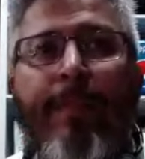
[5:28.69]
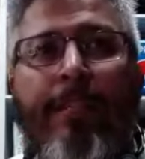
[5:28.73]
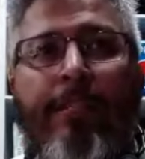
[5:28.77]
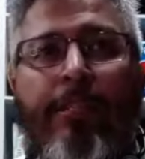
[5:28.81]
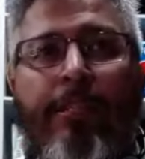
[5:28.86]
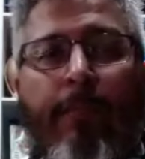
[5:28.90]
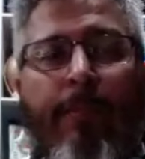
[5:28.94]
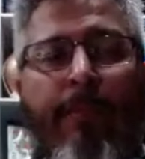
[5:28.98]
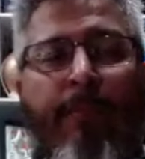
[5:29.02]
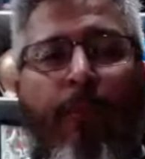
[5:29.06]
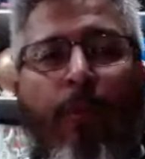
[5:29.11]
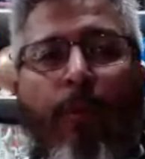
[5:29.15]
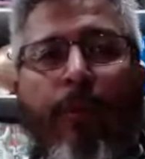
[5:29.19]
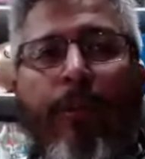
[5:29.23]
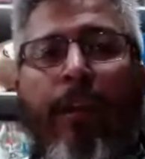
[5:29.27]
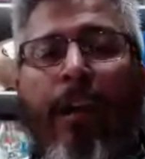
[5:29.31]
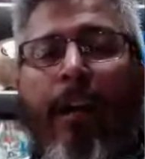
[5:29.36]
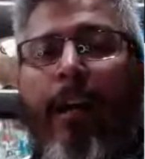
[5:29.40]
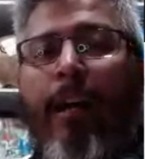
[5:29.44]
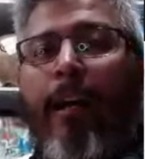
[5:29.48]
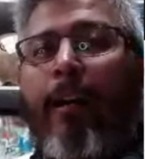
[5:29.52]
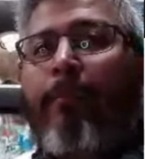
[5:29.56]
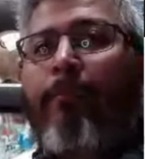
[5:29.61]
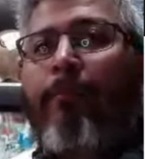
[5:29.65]
So before,
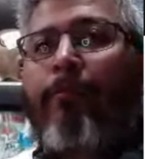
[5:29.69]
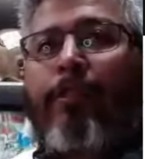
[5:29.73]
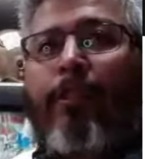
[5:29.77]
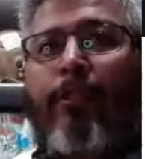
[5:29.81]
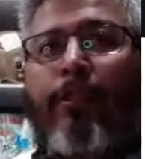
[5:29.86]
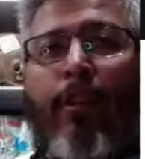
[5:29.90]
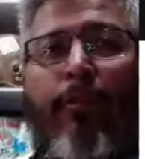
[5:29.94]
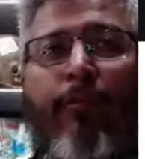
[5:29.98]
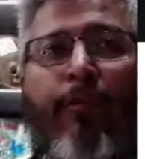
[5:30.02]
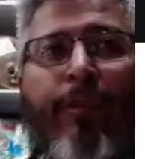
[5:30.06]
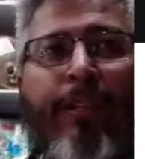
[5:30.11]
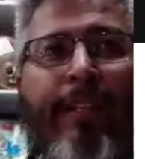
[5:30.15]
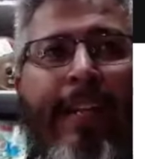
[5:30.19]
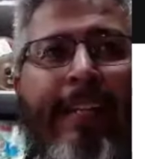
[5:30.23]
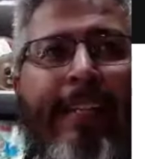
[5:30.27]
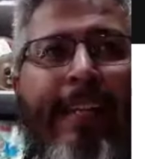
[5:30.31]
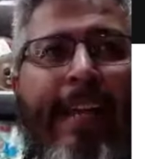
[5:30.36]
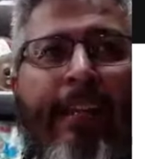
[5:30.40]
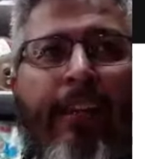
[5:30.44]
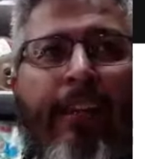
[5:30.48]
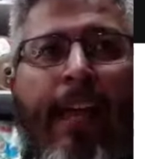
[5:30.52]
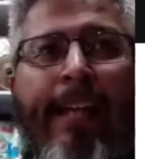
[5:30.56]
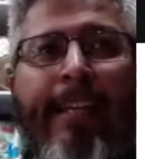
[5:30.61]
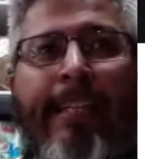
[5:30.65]
so don't forget to hit
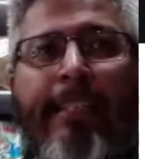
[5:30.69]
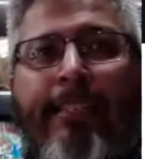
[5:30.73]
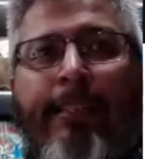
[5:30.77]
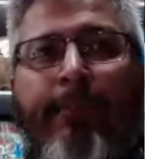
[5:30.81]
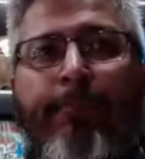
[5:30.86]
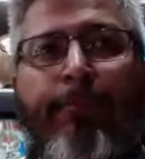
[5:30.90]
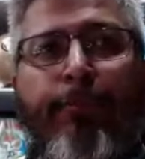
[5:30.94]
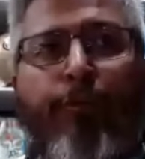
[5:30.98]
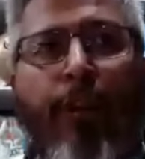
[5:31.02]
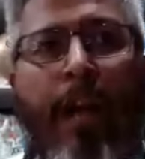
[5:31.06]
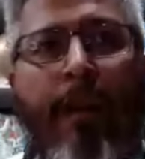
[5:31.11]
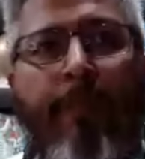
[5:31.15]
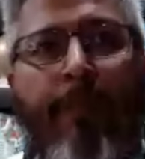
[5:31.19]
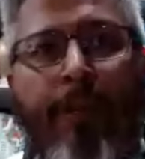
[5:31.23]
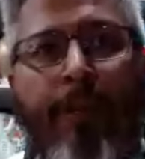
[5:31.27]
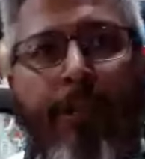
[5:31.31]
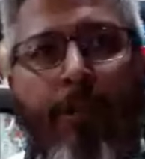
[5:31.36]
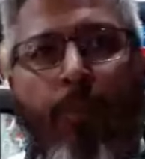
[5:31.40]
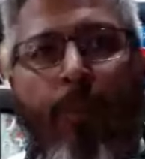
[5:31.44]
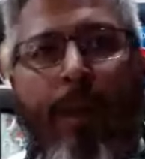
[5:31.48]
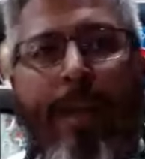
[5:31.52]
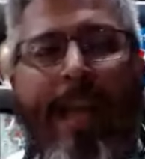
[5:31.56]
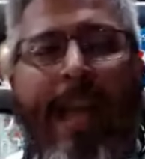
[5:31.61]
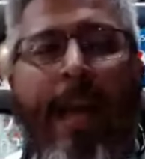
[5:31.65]
that like and subscribe on
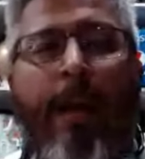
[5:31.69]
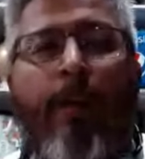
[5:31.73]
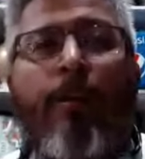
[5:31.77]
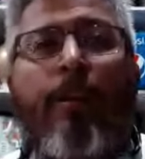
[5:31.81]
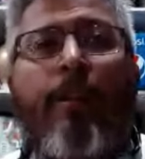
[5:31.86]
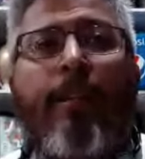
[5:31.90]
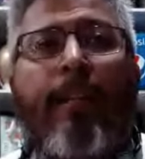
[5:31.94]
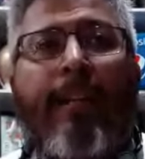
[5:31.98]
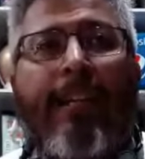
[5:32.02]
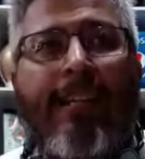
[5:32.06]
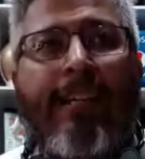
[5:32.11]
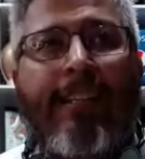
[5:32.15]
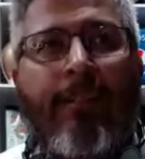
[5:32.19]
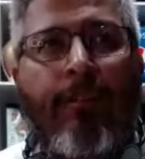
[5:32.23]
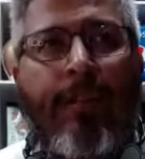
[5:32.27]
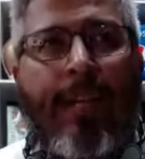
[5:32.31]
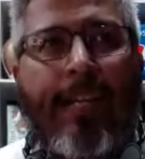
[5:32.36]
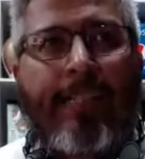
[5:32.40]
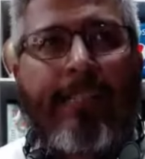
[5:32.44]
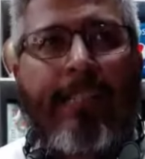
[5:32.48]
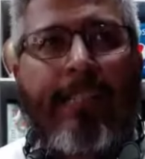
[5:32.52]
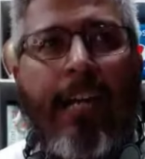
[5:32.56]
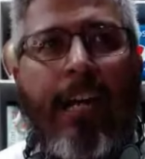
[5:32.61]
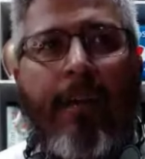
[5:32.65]
your way out. And until
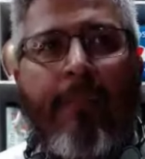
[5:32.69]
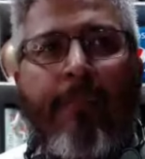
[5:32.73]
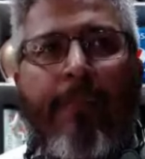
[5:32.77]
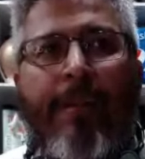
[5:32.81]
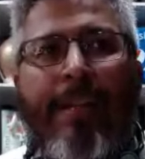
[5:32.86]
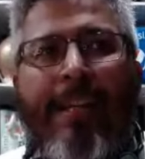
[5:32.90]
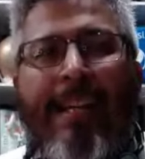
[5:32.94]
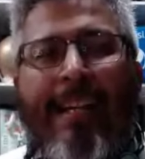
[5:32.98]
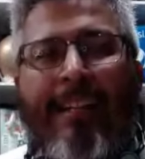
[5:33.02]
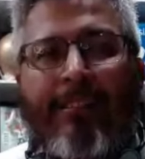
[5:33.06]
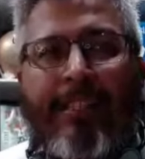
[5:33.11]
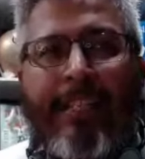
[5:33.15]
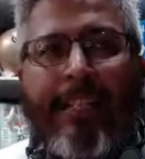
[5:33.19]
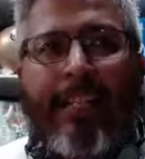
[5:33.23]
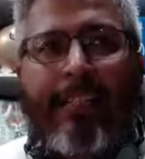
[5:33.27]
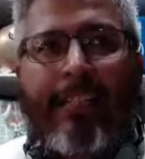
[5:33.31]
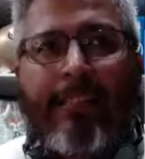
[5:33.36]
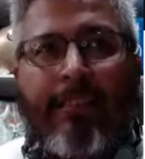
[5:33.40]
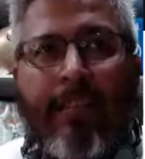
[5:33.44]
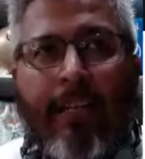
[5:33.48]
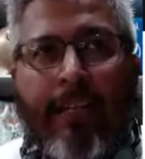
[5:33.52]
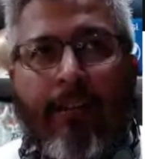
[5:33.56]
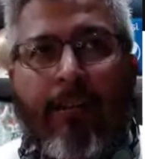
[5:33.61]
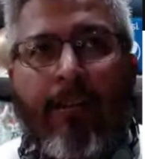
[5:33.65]
next time, I'll see you
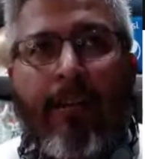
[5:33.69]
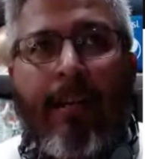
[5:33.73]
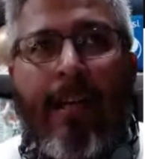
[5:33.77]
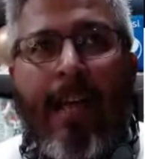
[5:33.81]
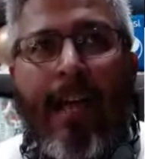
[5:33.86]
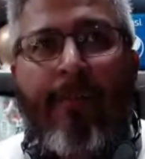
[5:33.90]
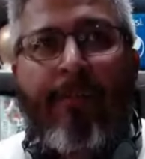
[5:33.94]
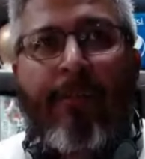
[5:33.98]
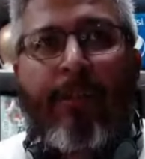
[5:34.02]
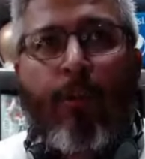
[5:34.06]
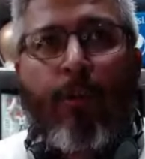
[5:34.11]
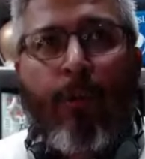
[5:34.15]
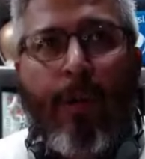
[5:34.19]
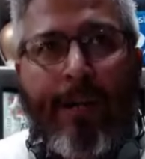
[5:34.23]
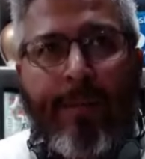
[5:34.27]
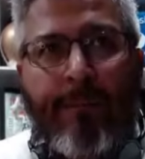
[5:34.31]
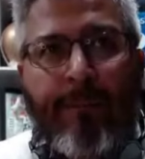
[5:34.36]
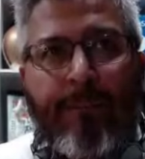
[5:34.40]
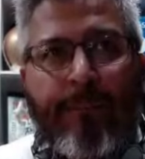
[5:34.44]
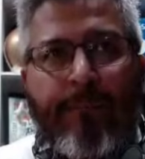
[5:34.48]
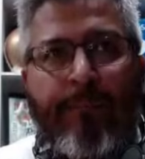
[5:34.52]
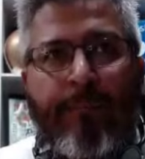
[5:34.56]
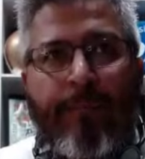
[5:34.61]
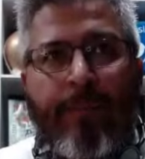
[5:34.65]
guys later. Have a great,
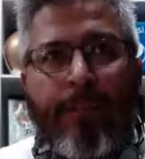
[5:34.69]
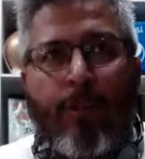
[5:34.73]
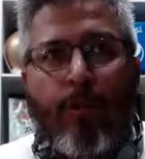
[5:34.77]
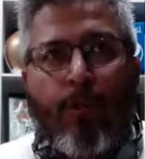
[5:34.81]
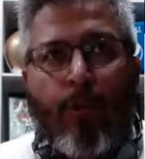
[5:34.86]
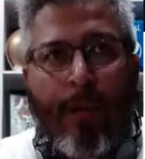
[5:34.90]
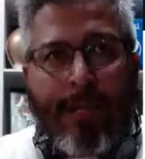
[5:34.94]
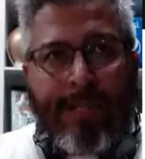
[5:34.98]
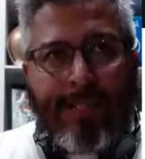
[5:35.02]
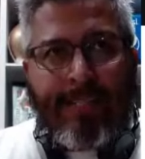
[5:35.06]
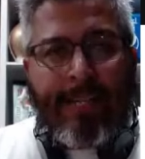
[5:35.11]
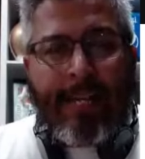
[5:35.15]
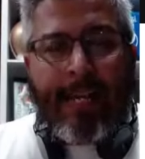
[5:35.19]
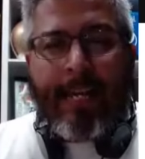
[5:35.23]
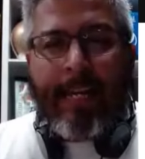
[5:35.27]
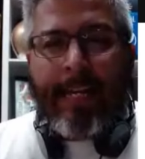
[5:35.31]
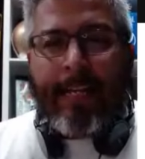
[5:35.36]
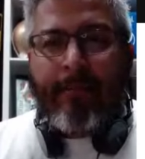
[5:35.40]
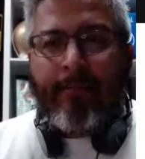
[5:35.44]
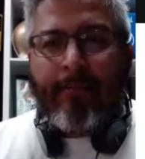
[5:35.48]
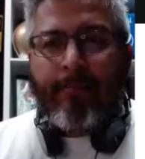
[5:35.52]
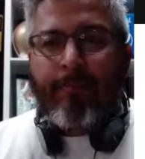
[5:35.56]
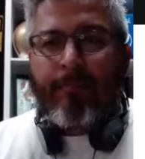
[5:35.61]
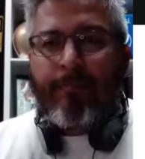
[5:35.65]
great
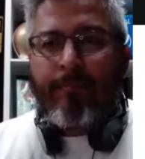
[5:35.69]
day.